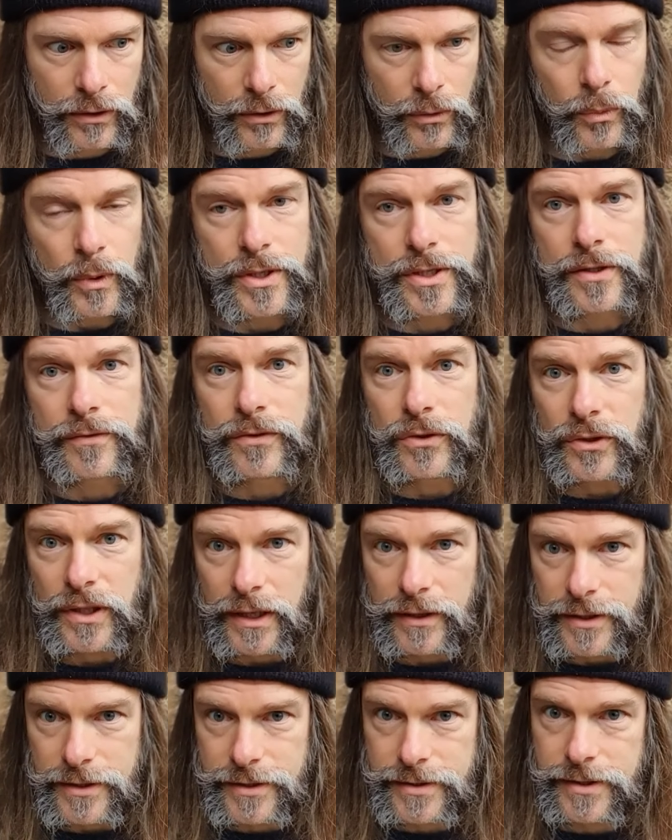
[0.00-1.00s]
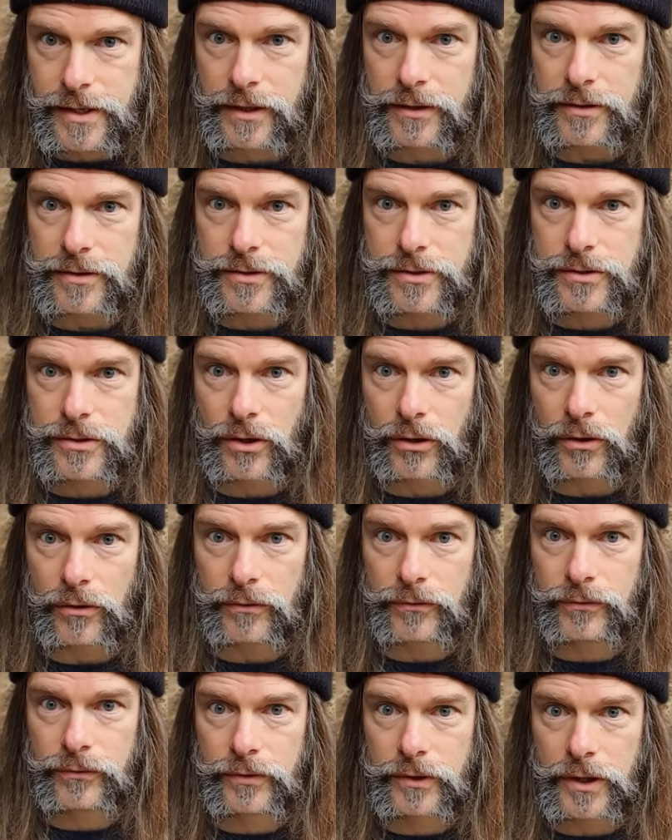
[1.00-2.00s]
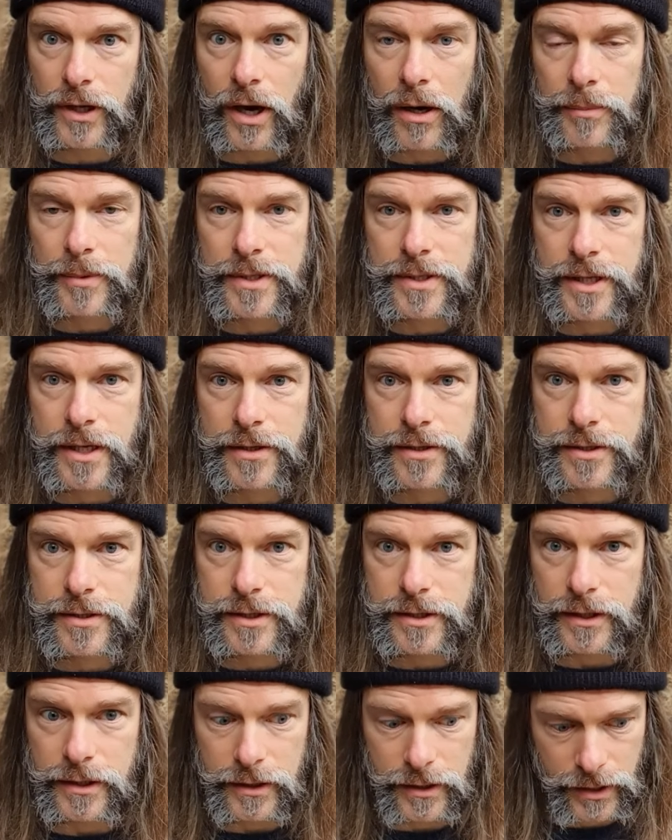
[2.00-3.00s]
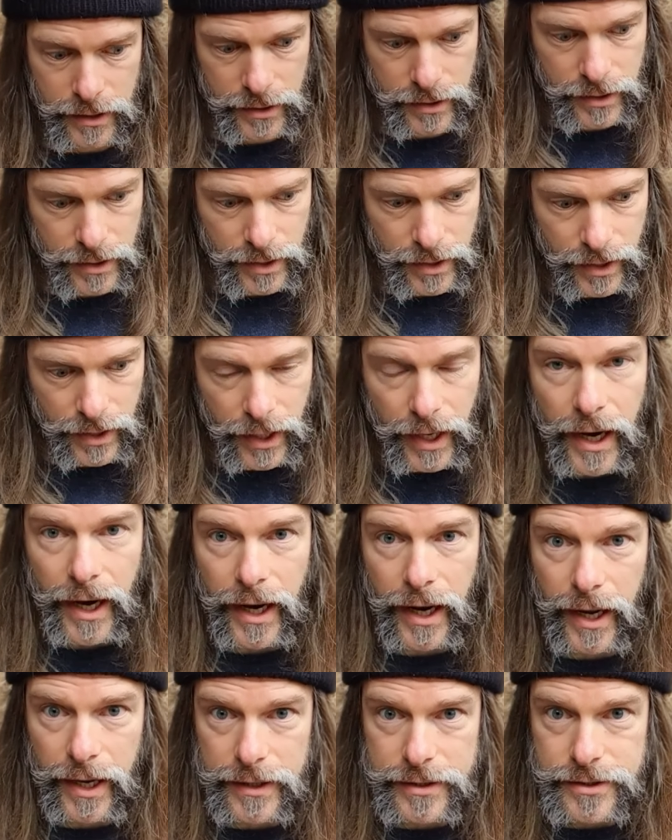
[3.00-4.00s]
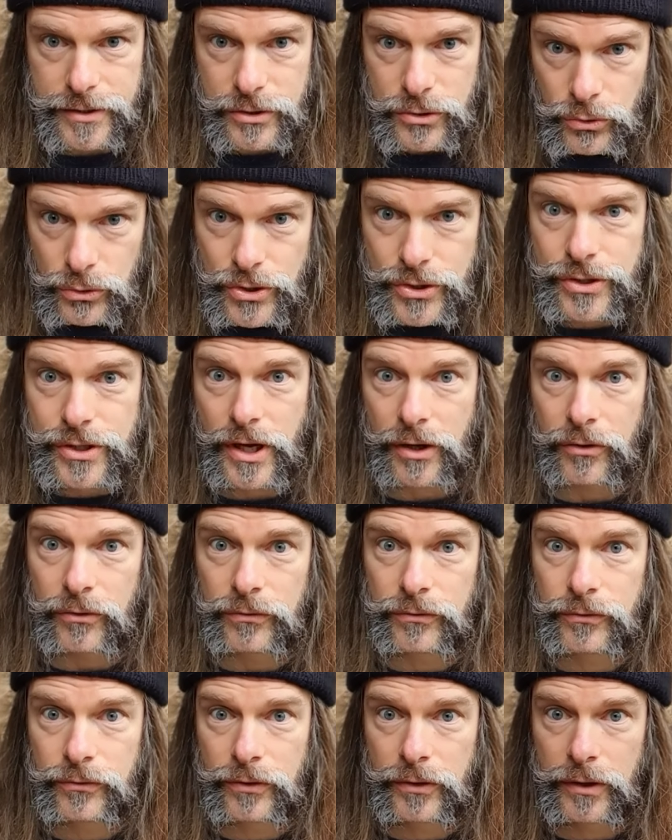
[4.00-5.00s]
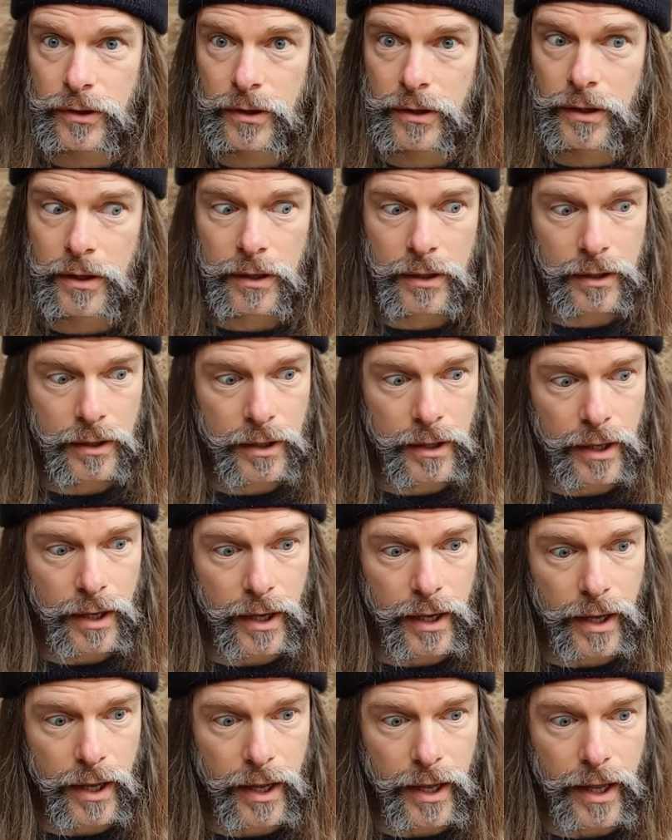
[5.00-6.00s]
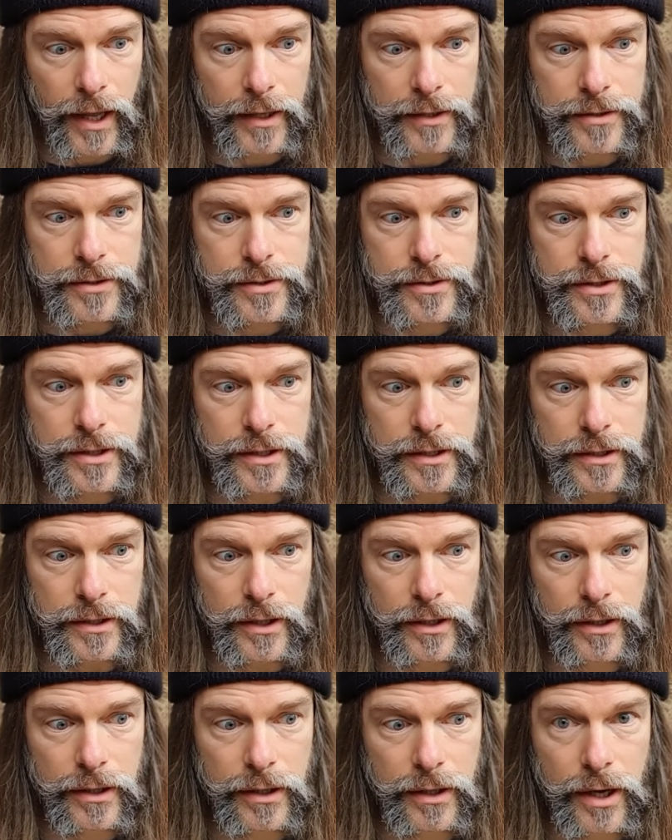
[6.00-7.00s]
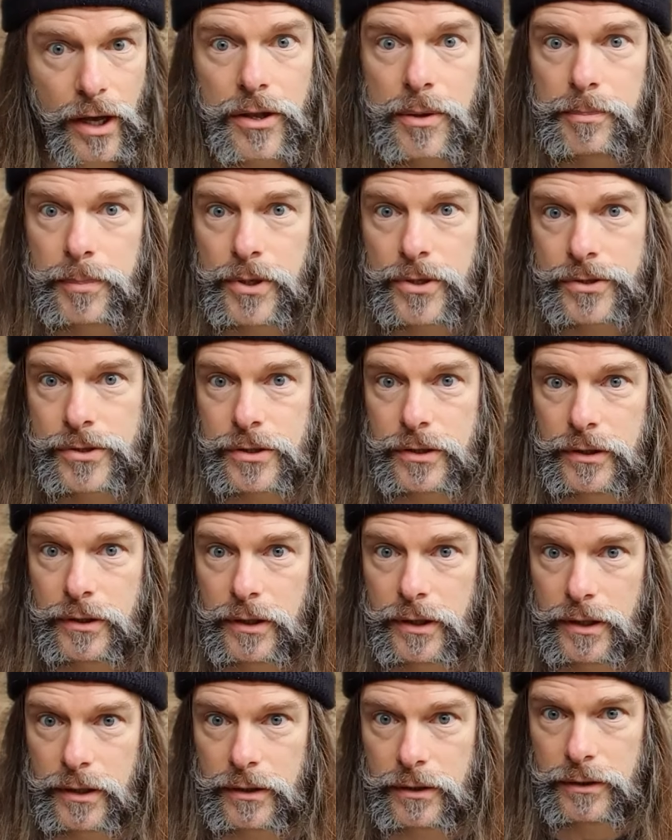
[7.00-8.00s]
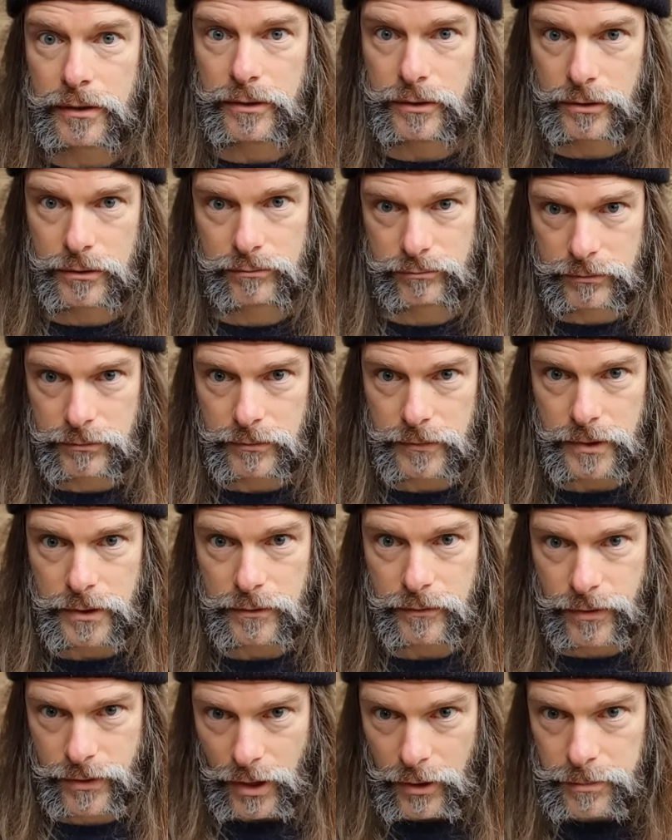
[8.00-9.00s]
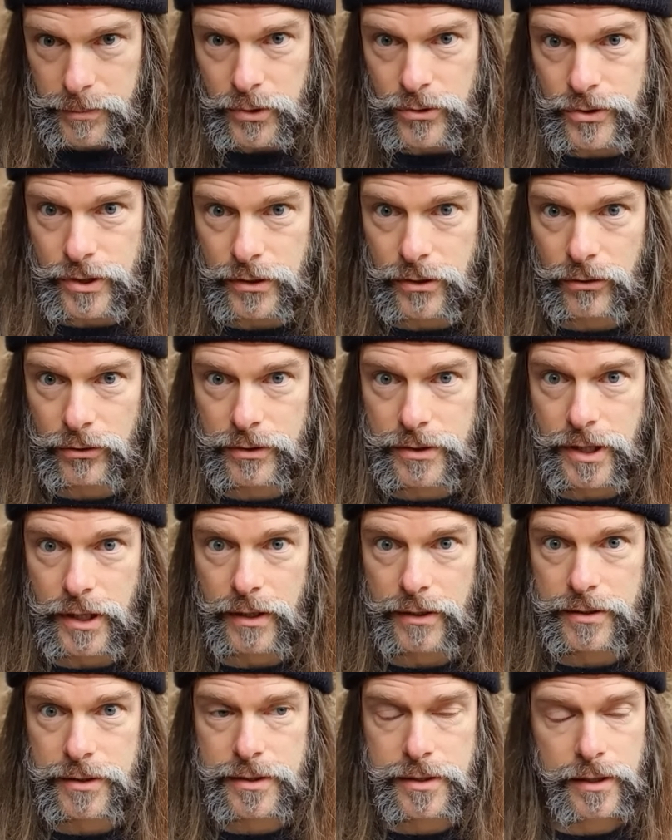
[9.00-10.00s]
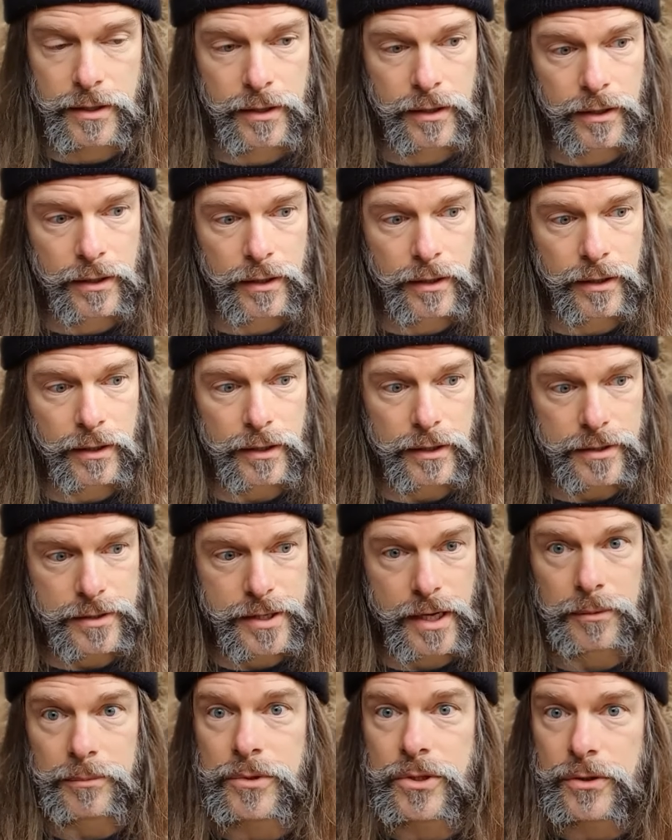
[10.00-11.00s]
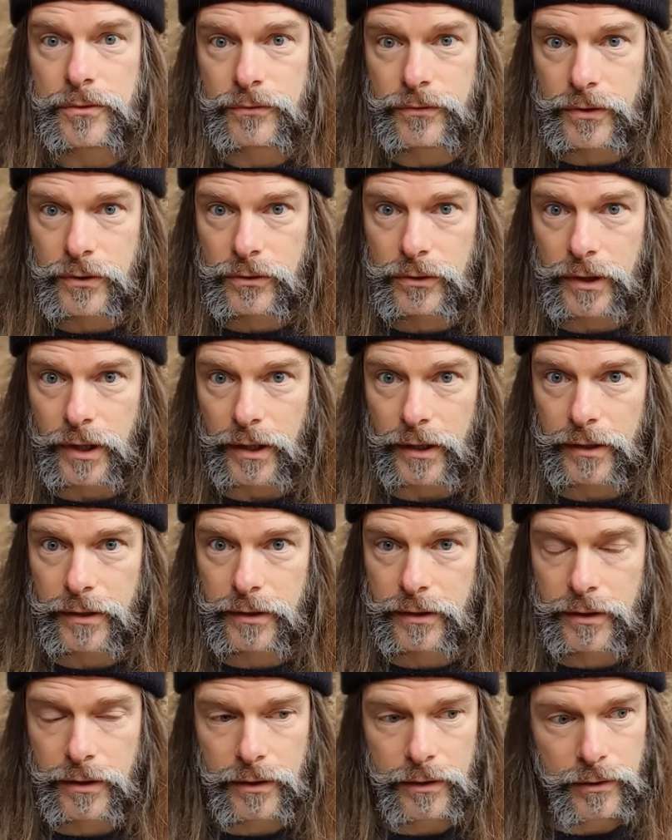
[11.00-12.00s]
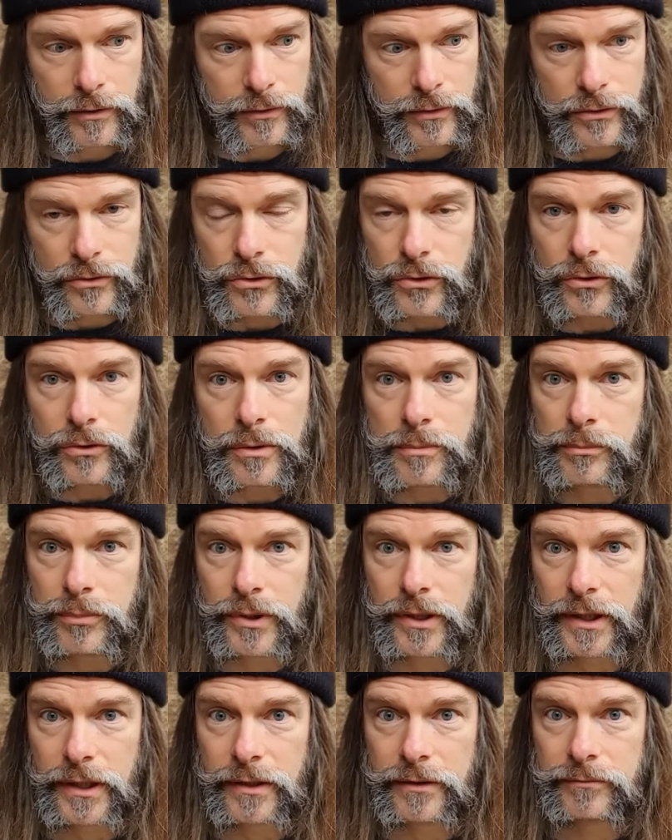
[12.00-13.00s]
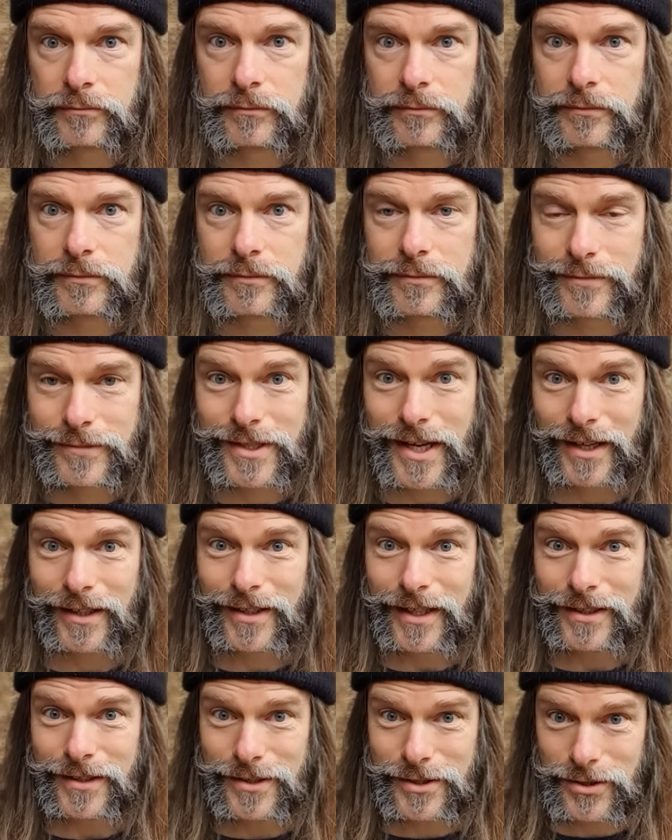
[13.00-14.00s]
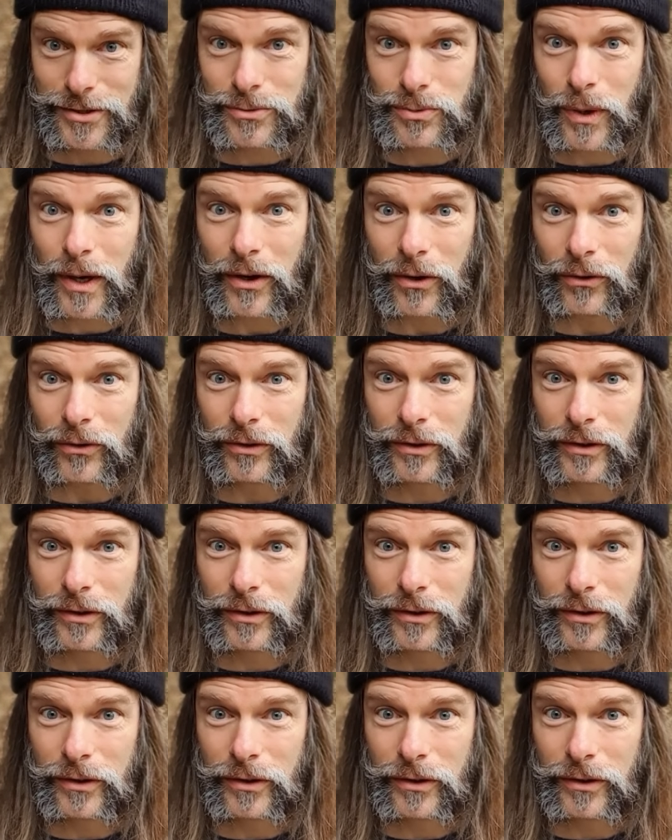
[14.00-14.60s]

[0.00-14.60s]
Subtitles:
Whereas if you get this sense of calm intensity as yourself, and the other person in the therapeutic context is able to feel that, then you can bring in techniques as well.